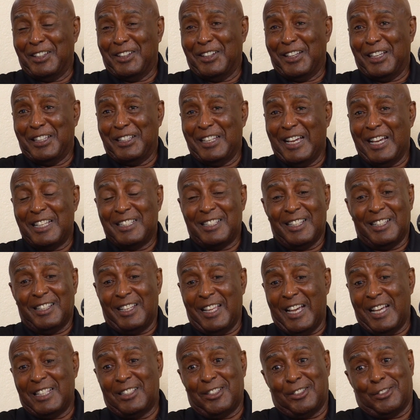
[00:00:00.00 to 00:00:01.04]
And
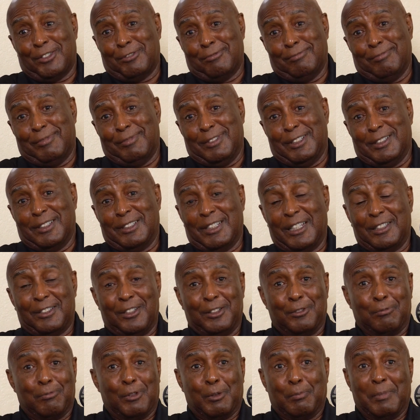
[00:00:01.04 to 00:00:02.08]
that's that
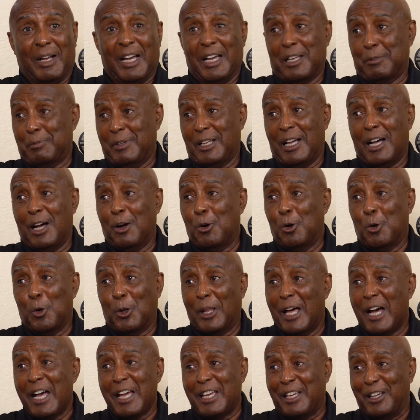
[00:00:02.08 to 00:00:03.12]
just reminds me how old
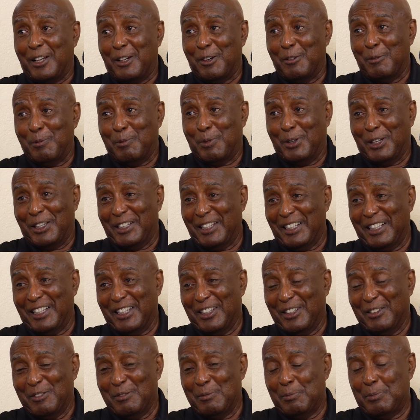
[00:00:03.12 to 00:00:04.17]
I
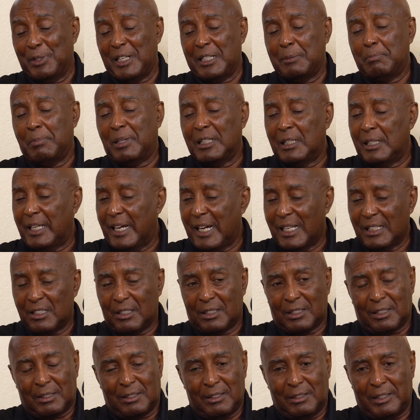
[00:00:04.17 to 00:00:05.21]
am. But
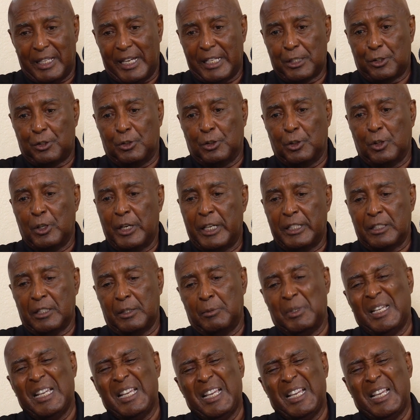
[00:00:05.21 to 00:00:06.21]
that's joyous. And